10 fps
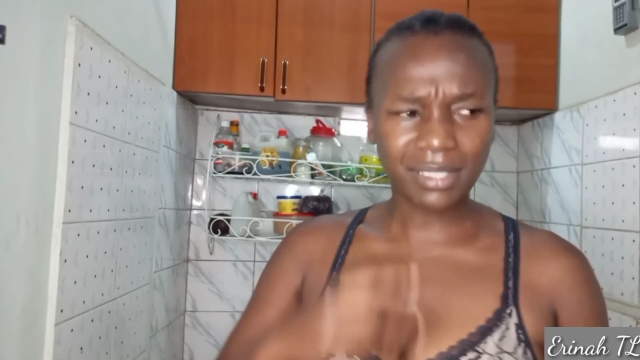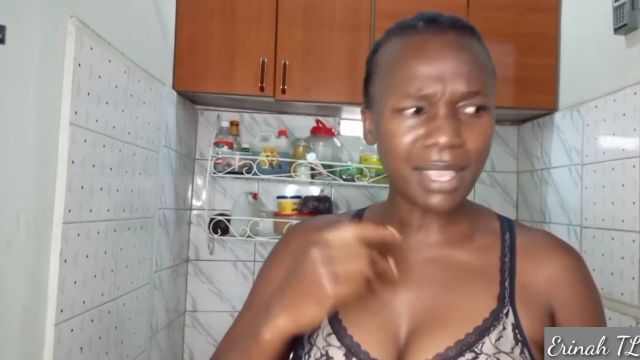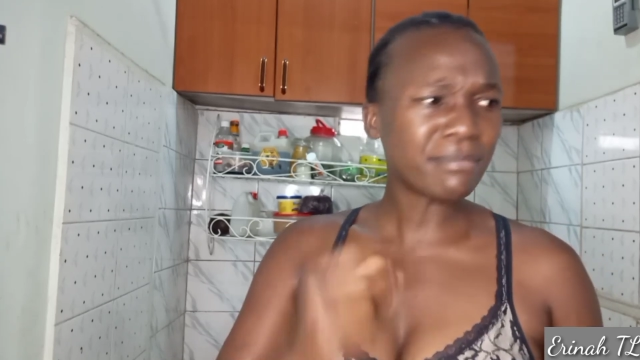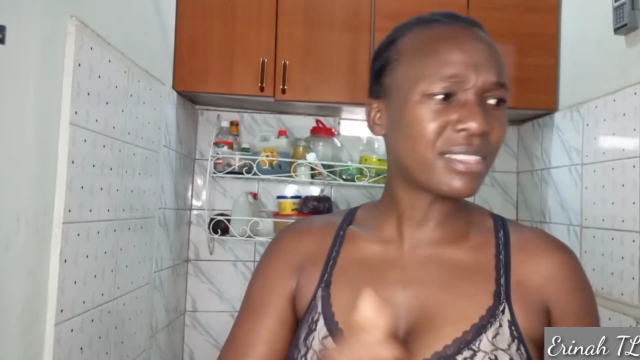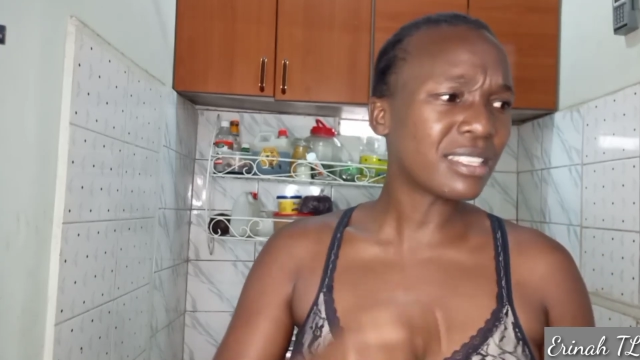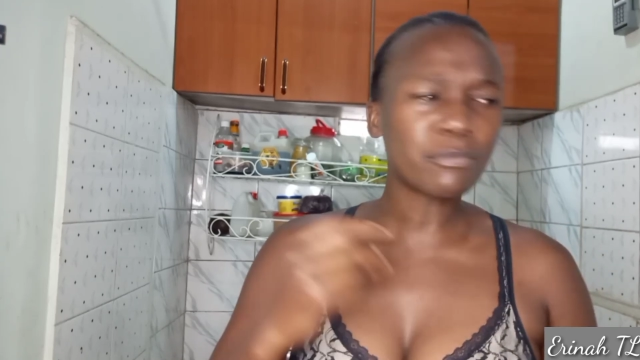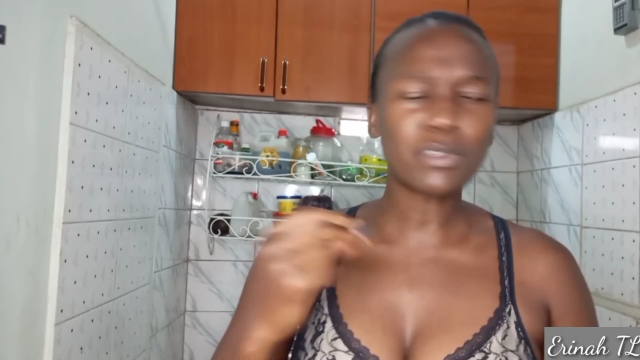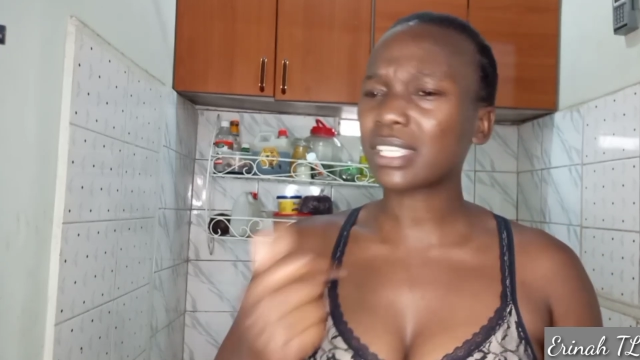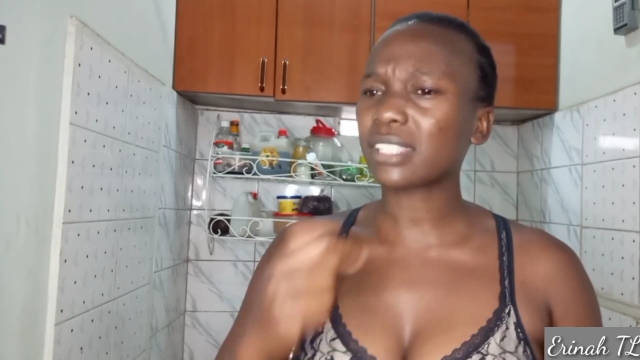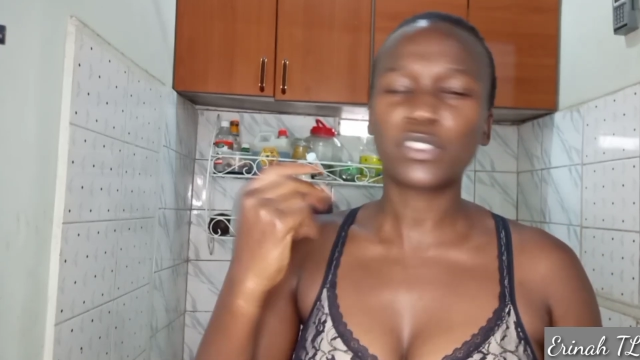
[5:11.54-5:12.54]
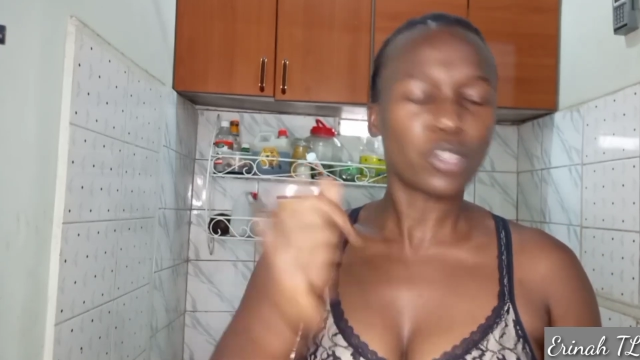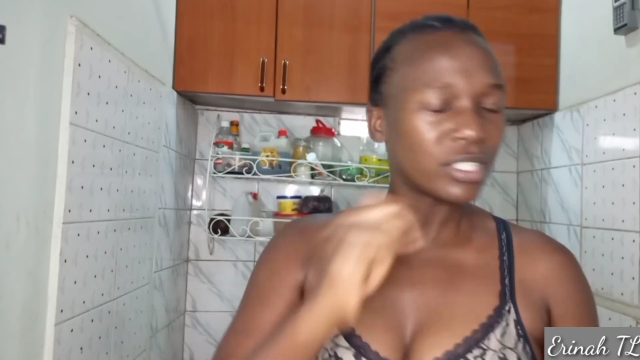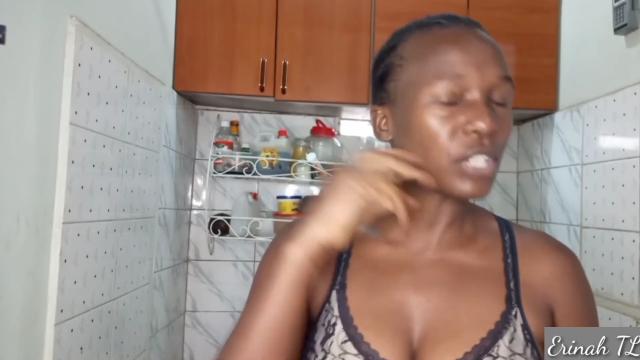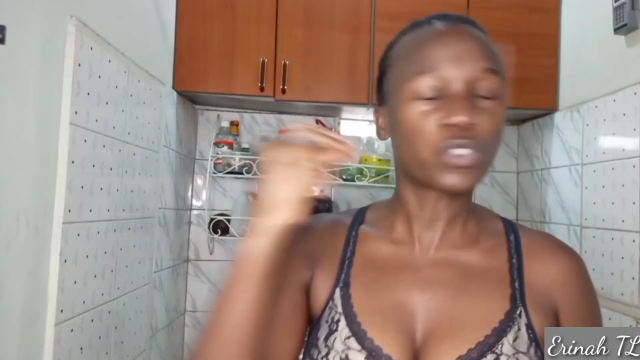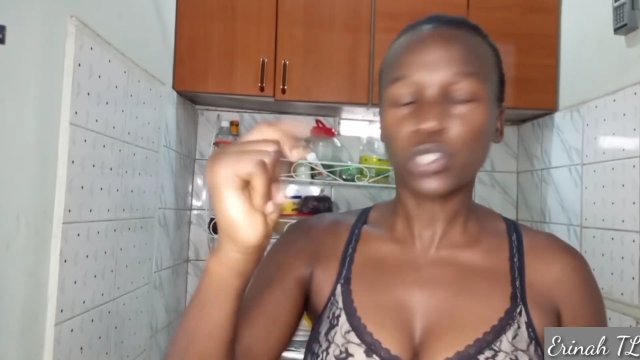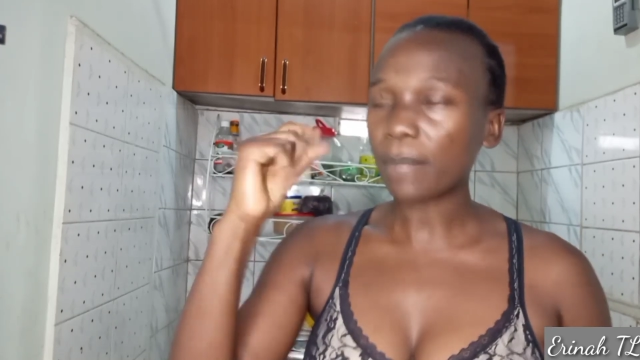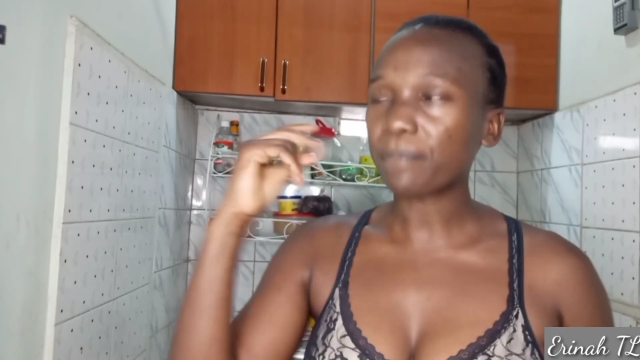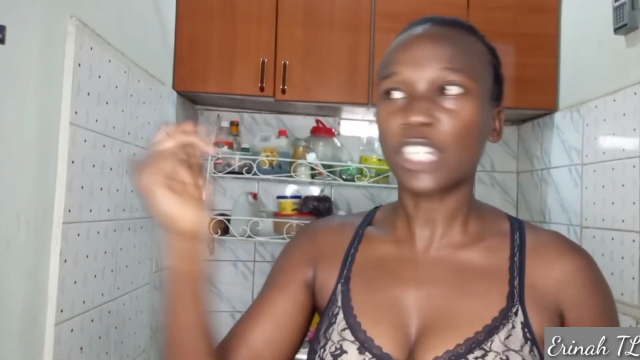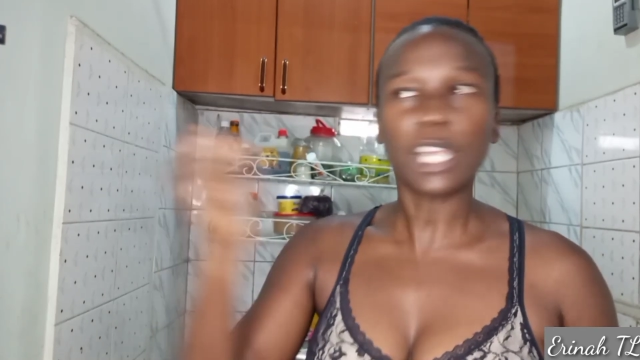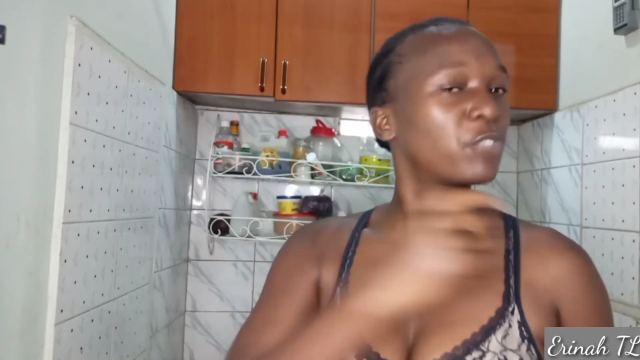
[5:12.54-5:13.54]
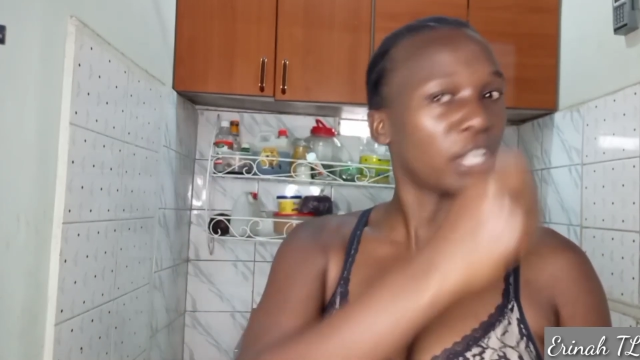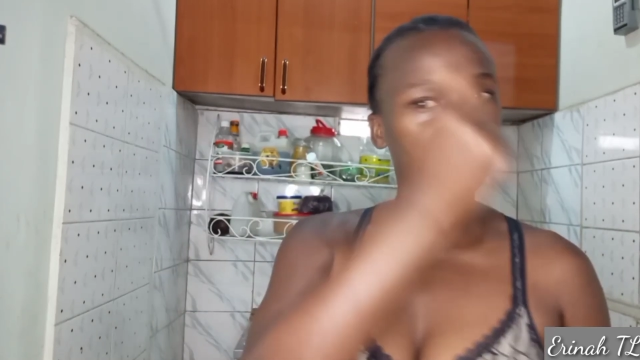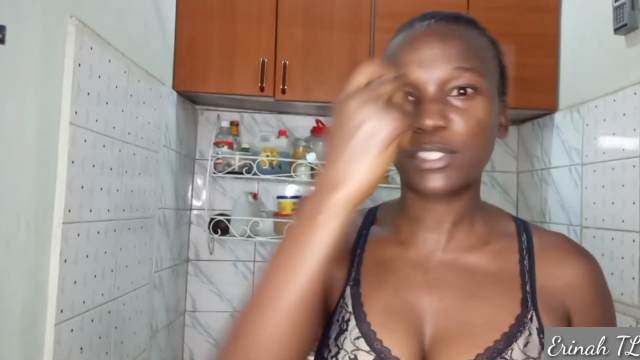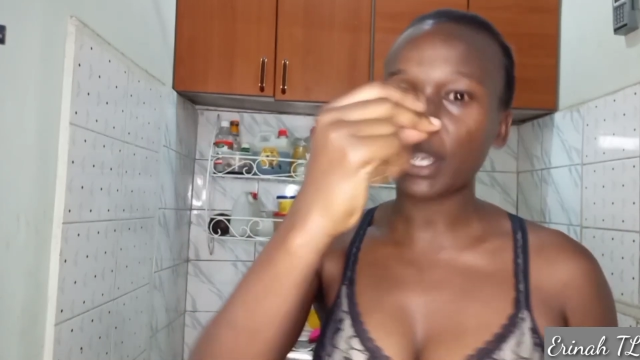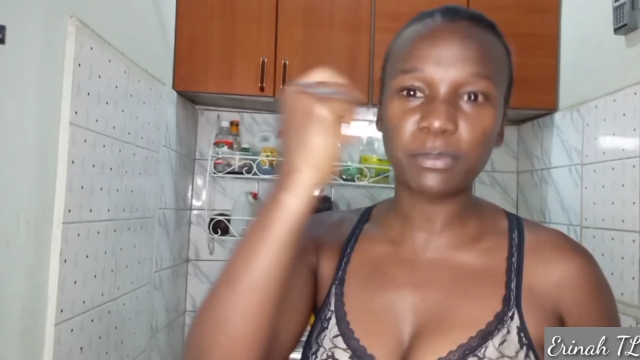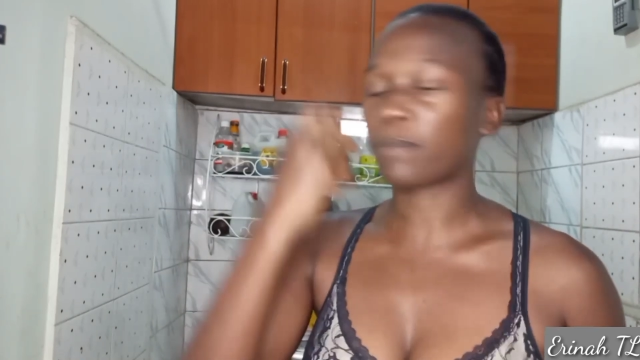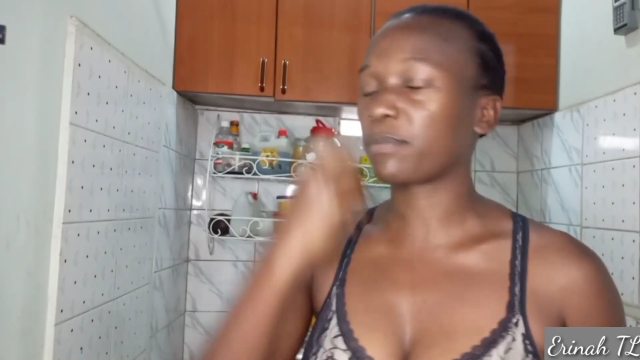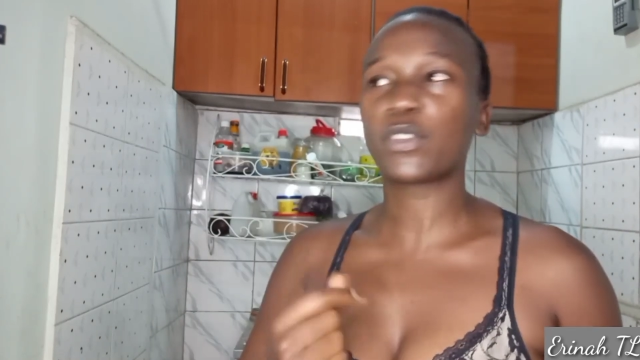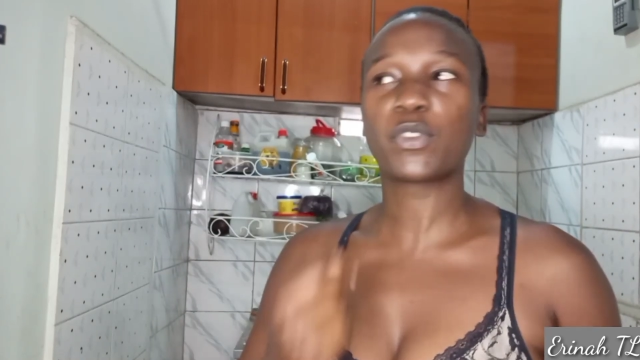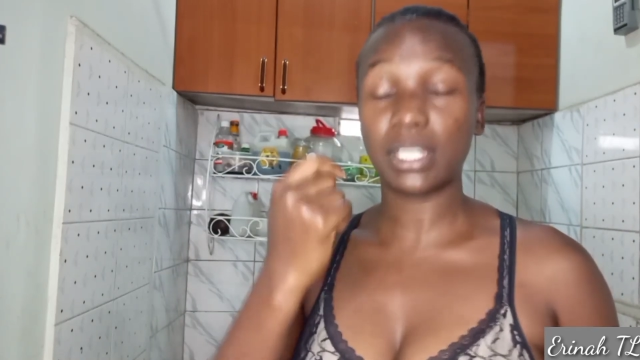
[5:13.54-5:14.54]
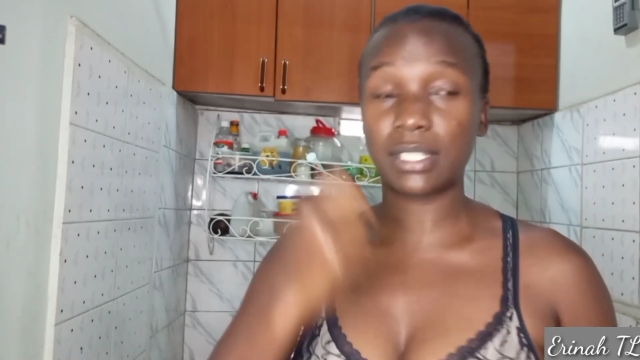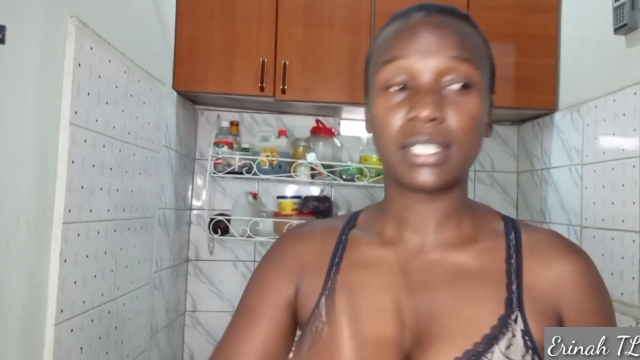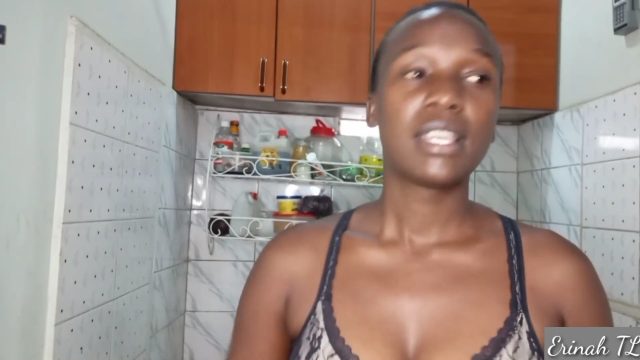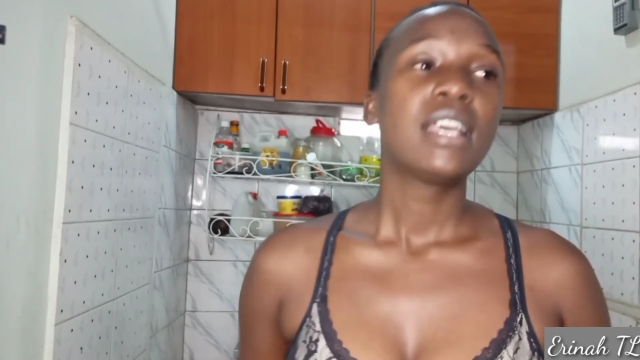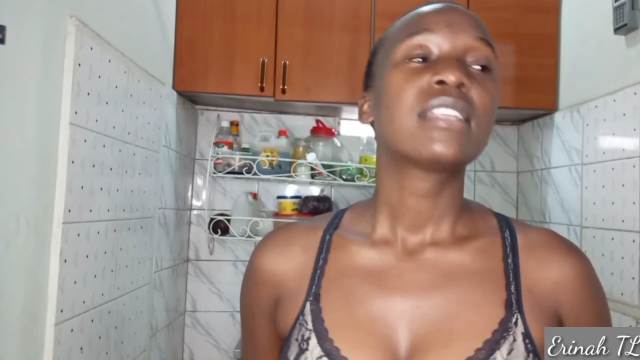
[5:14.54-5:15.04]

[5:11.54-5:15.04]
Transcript: something, most cases you're just chop chop chop chop chop, you get.